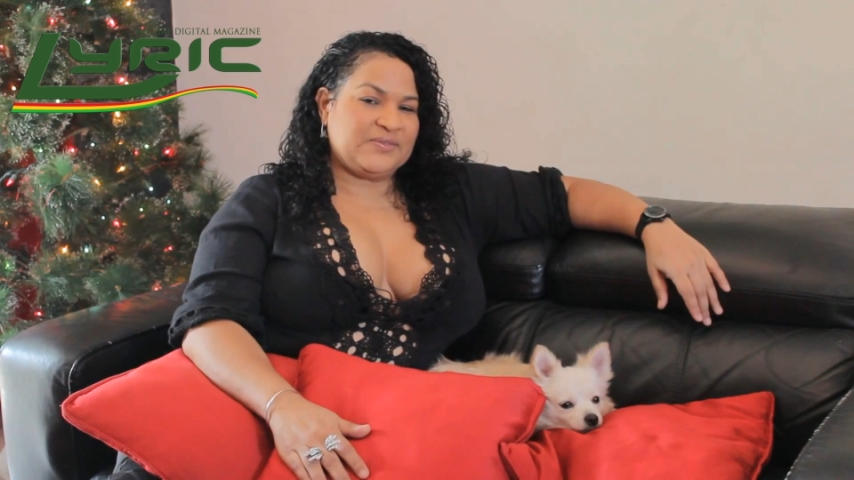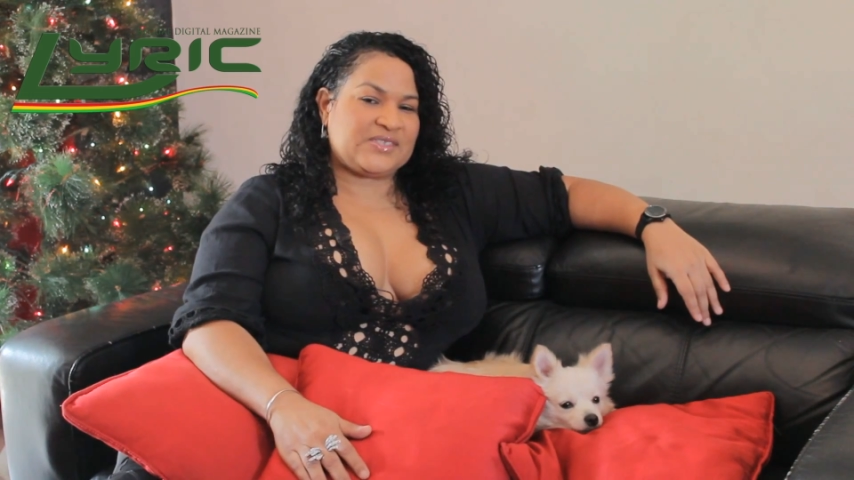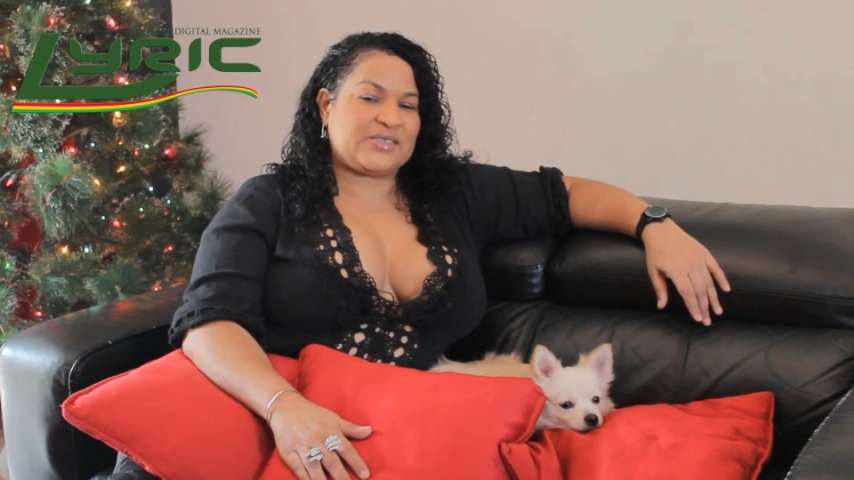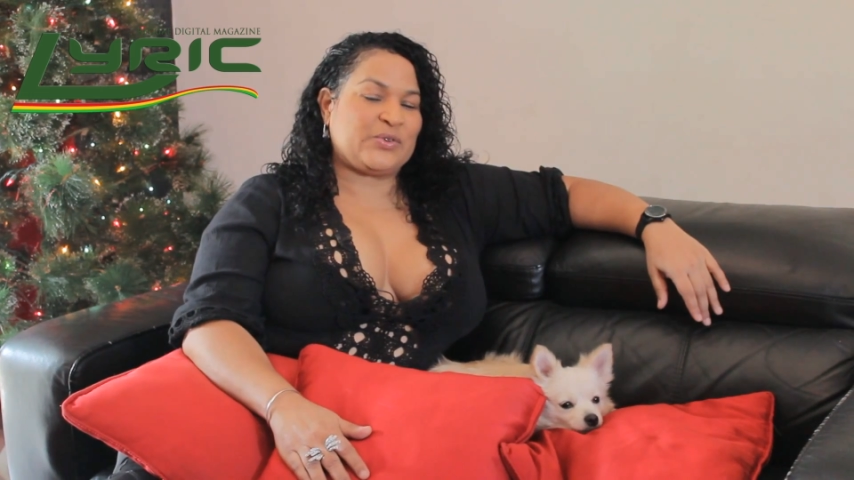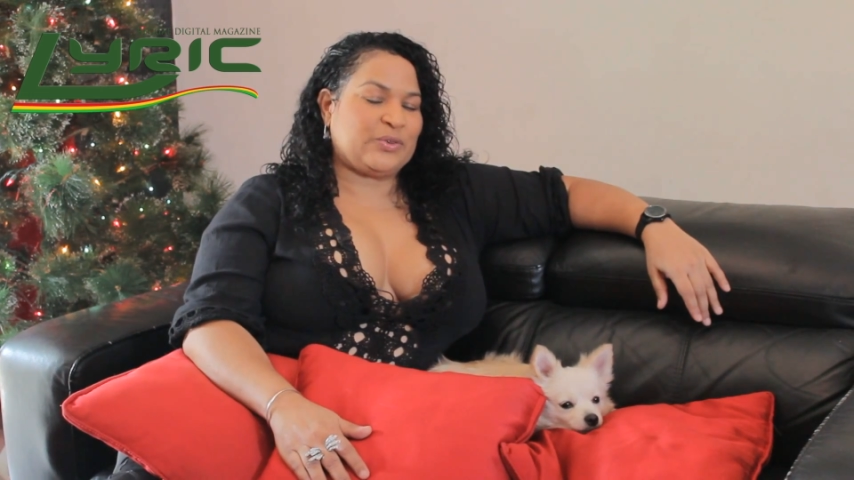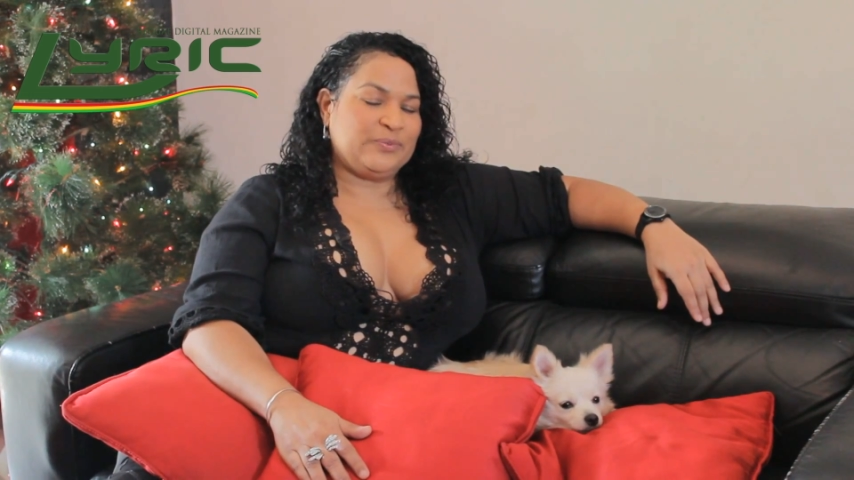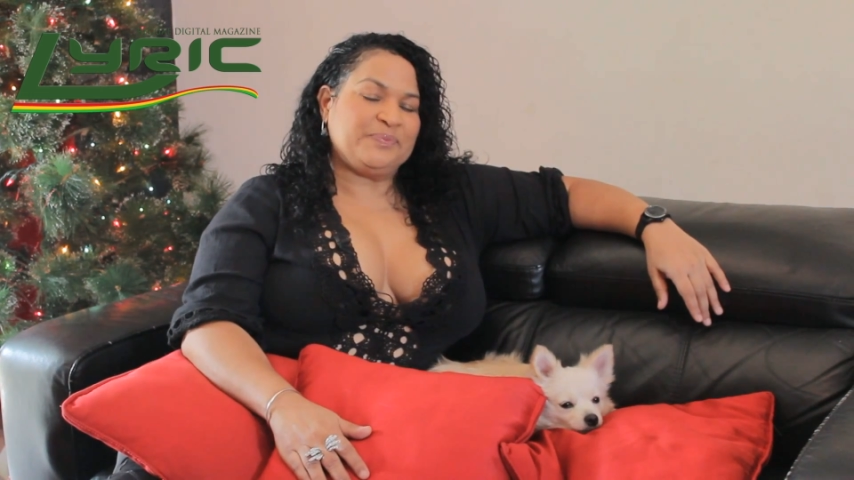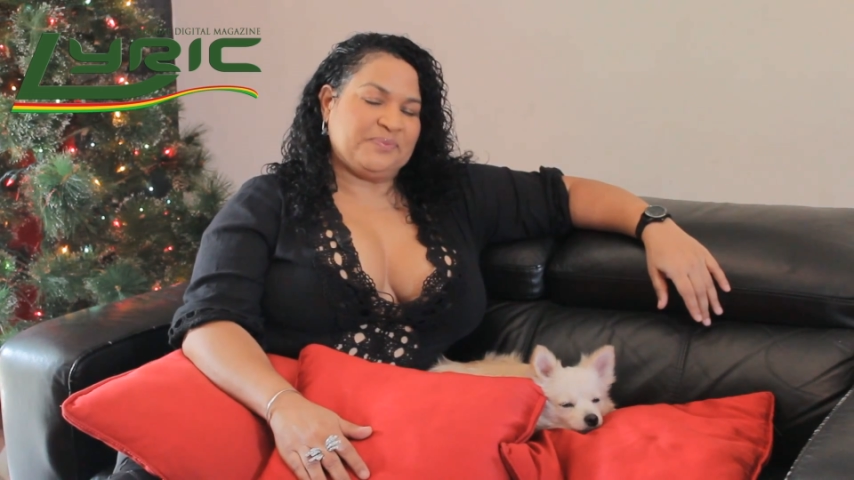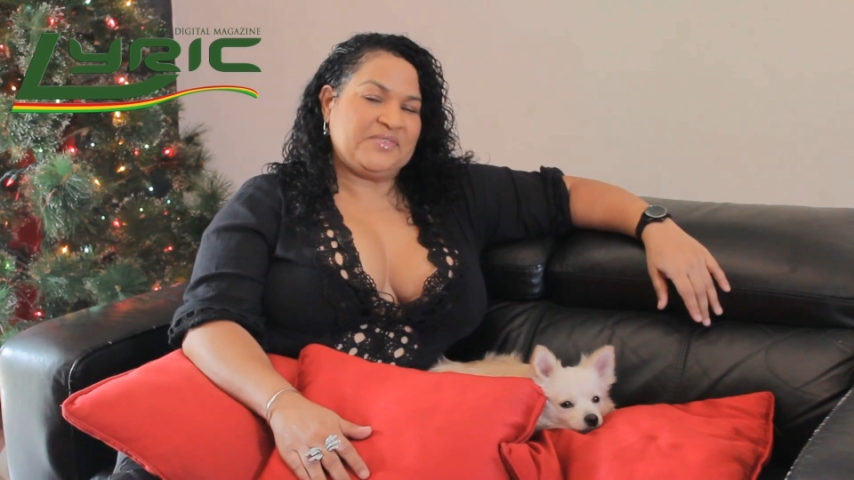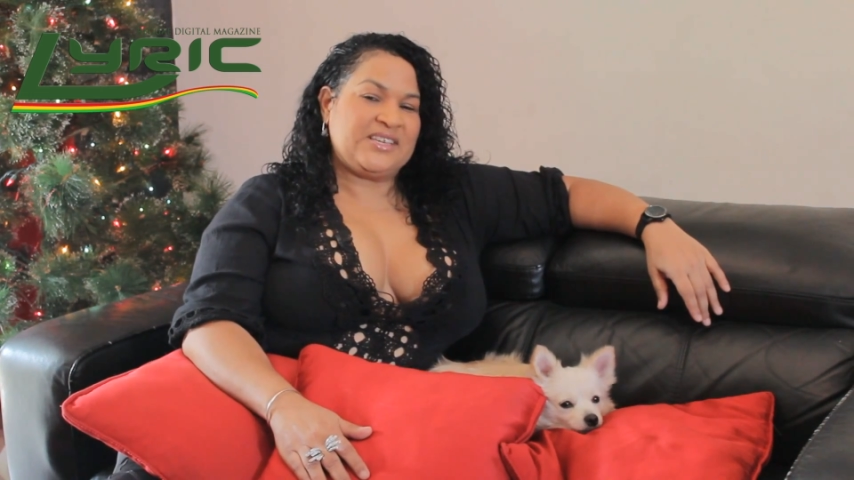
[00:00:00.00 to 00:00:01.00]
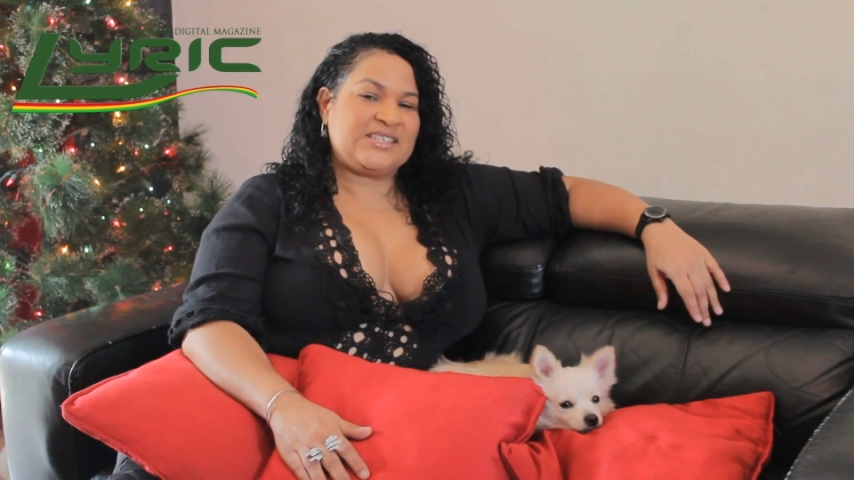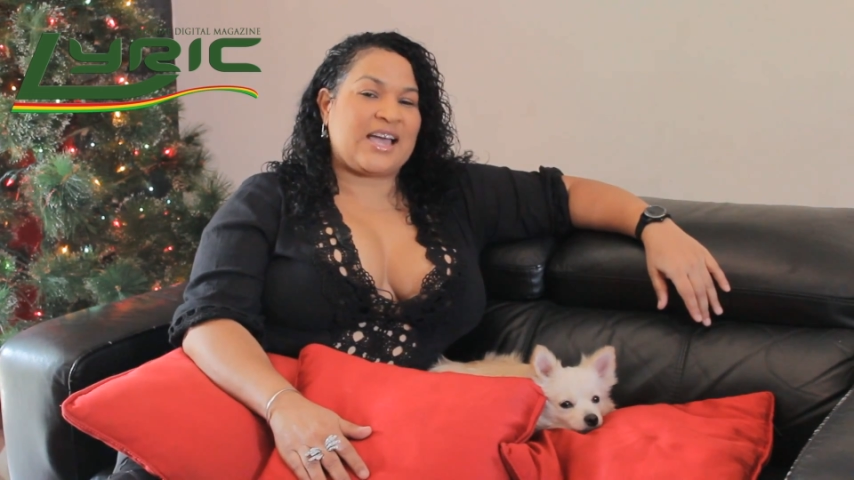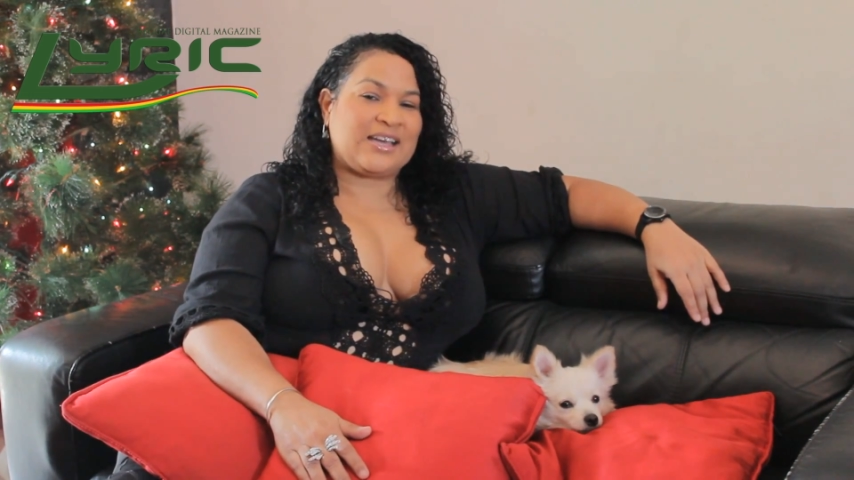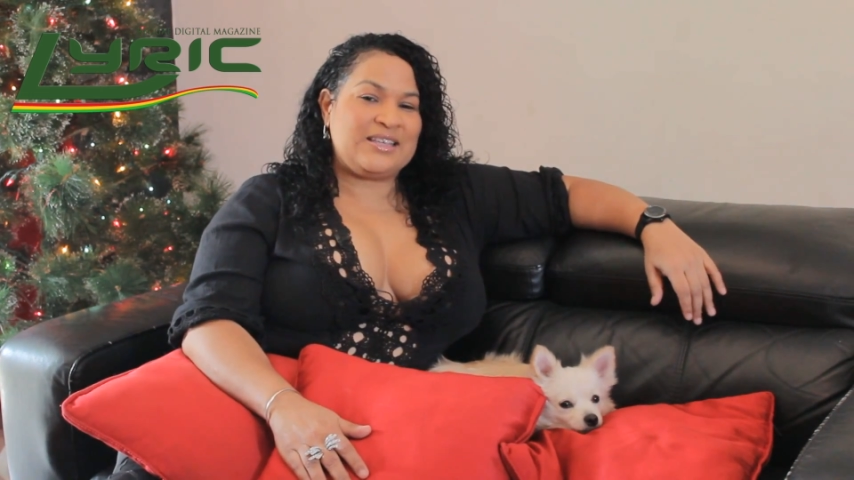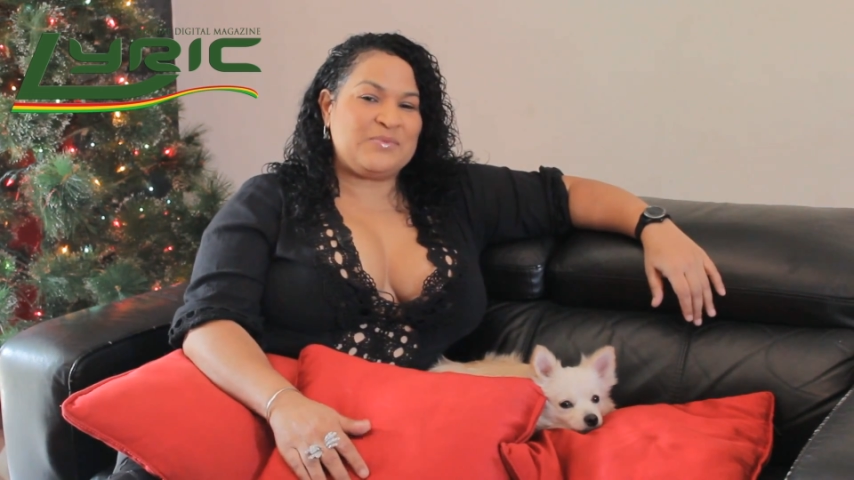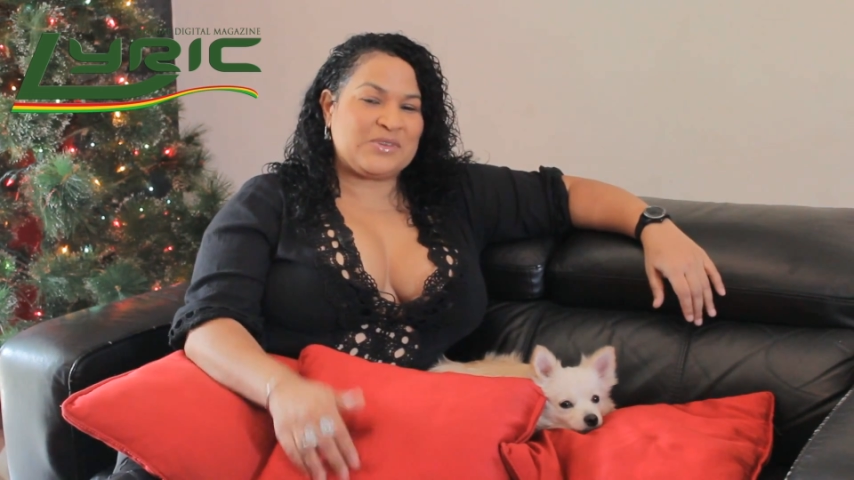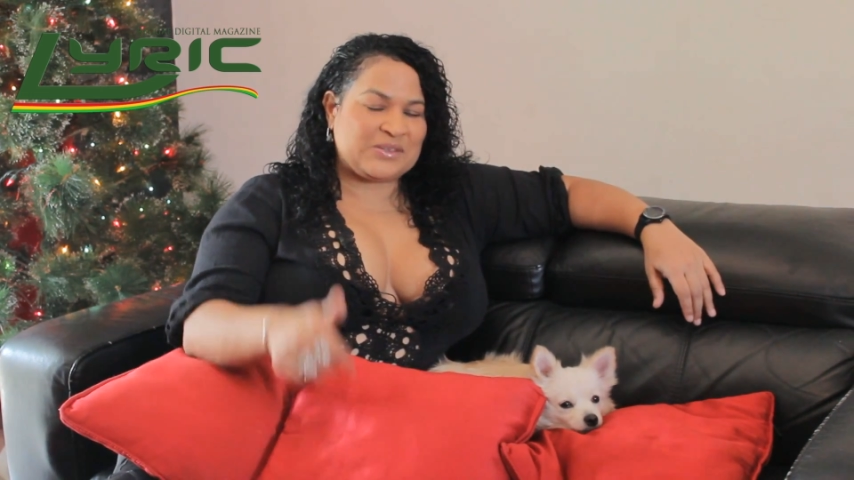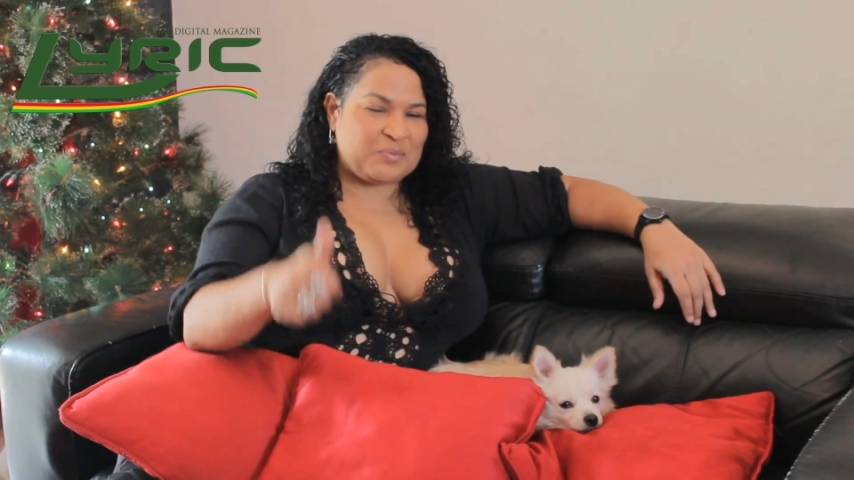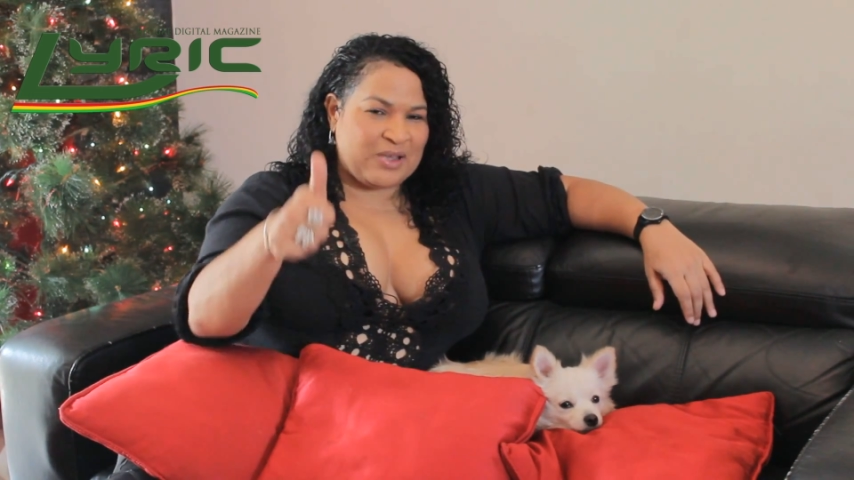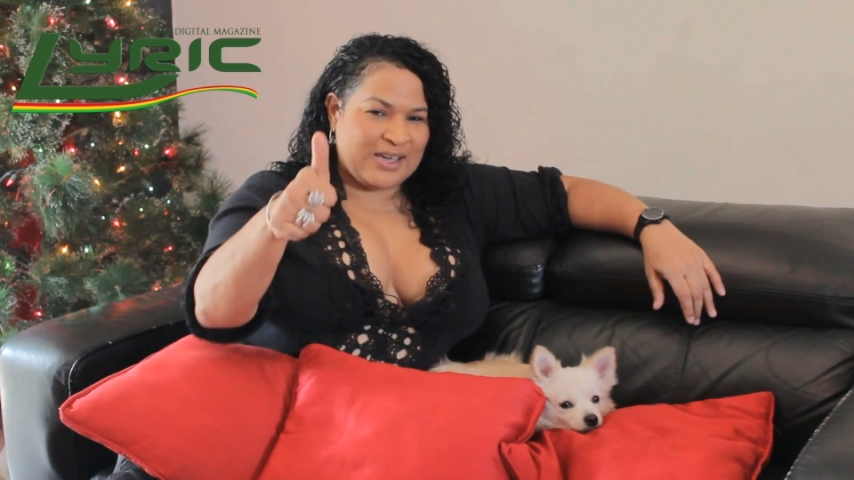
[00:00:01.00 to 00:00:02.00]
So Shakademus
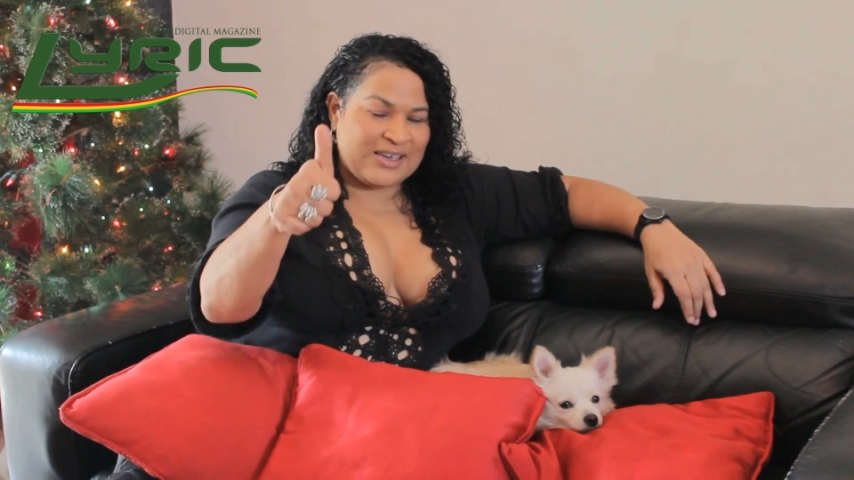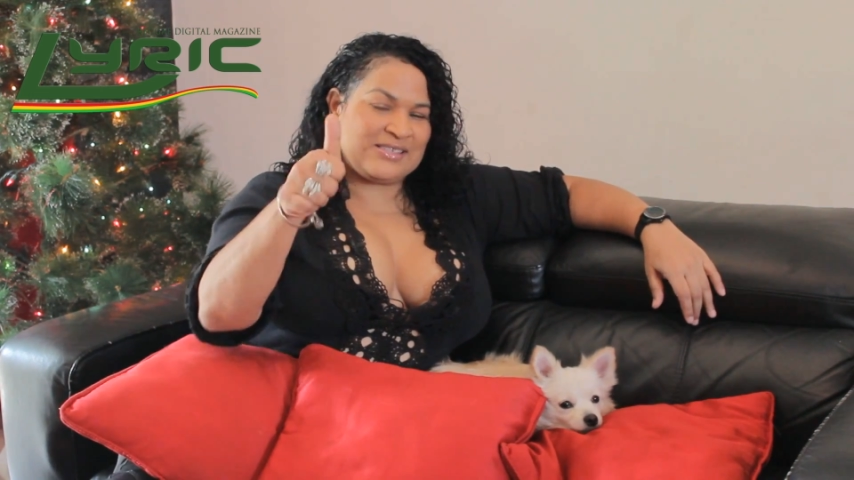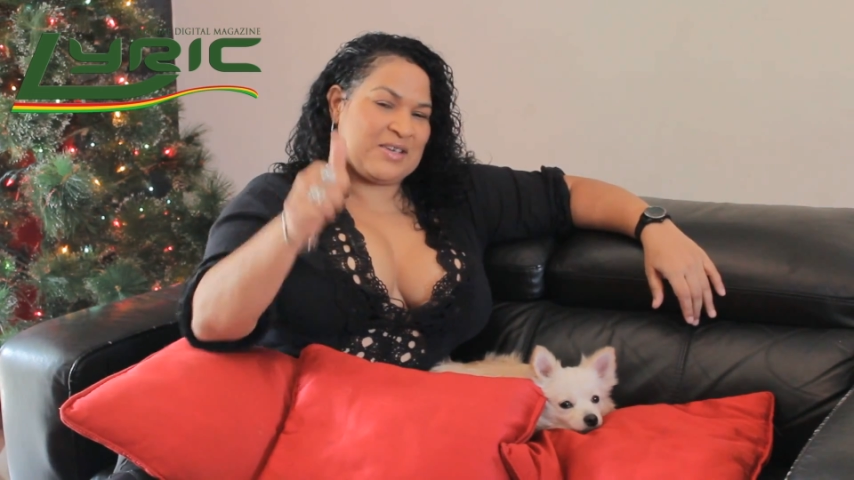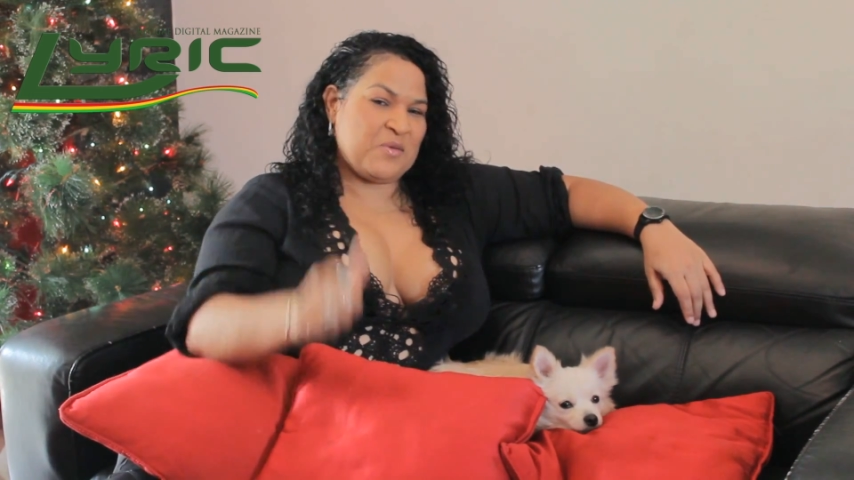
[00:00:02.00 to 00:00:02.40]
and Pliers,